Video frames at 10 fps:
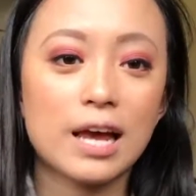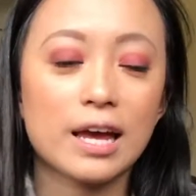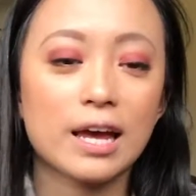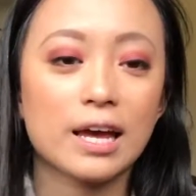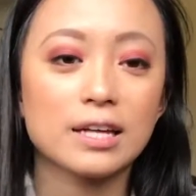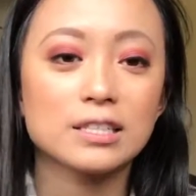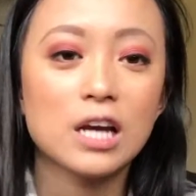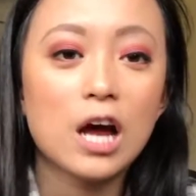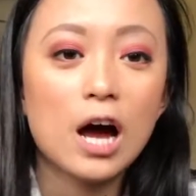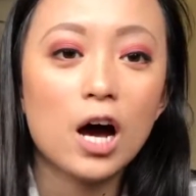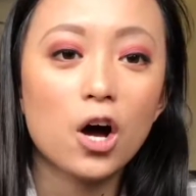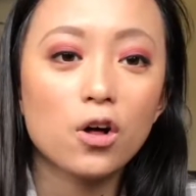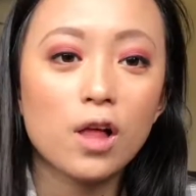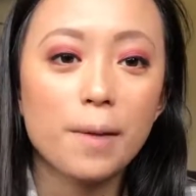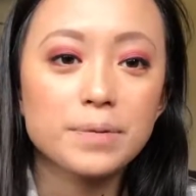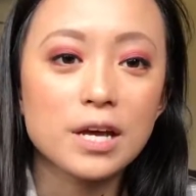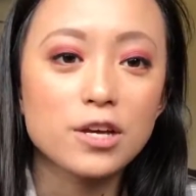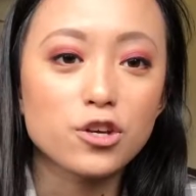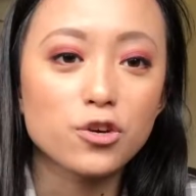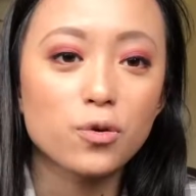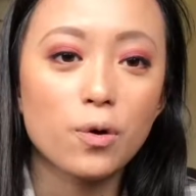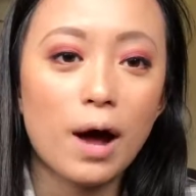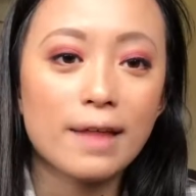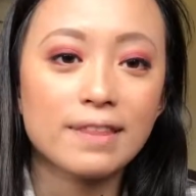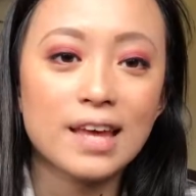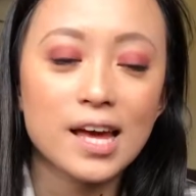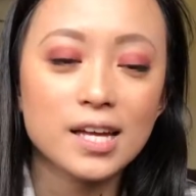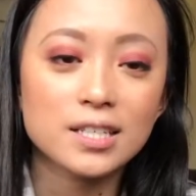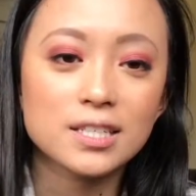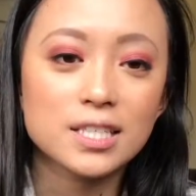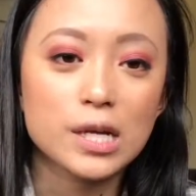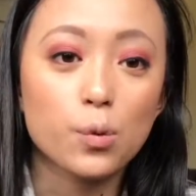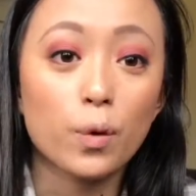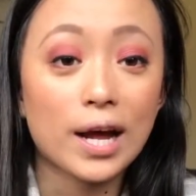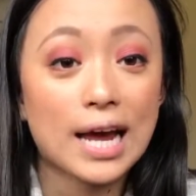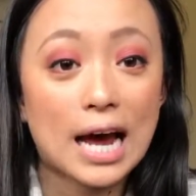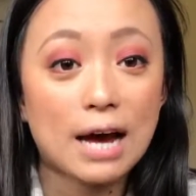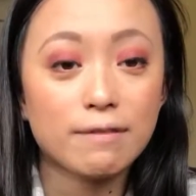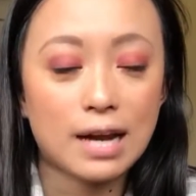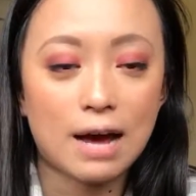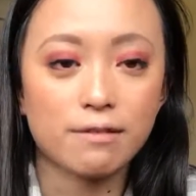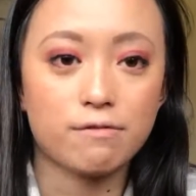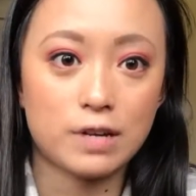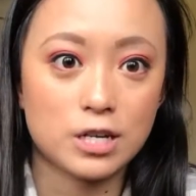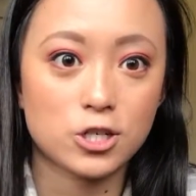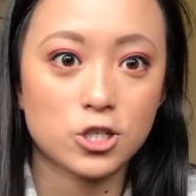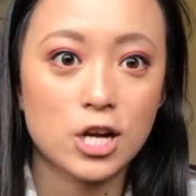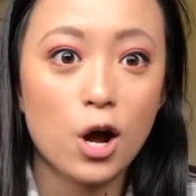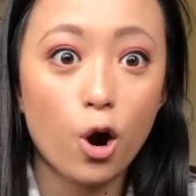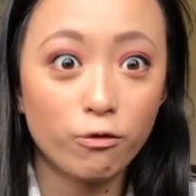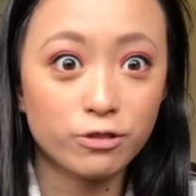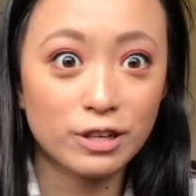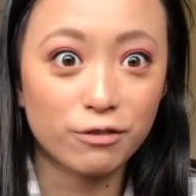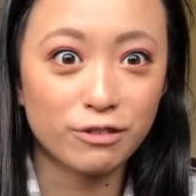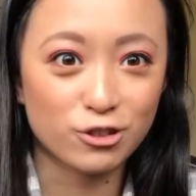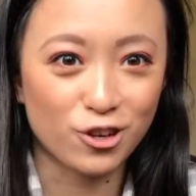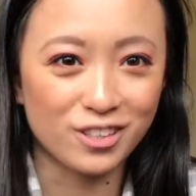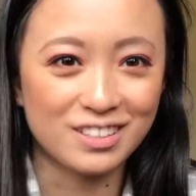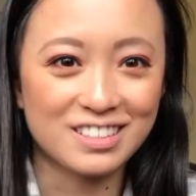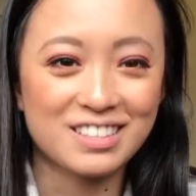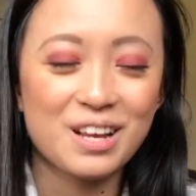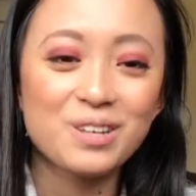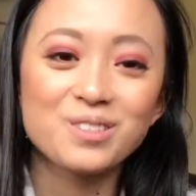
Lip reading: and I'll update you at the end to see what I have and haven't finished. Hopefully I'll finish all these.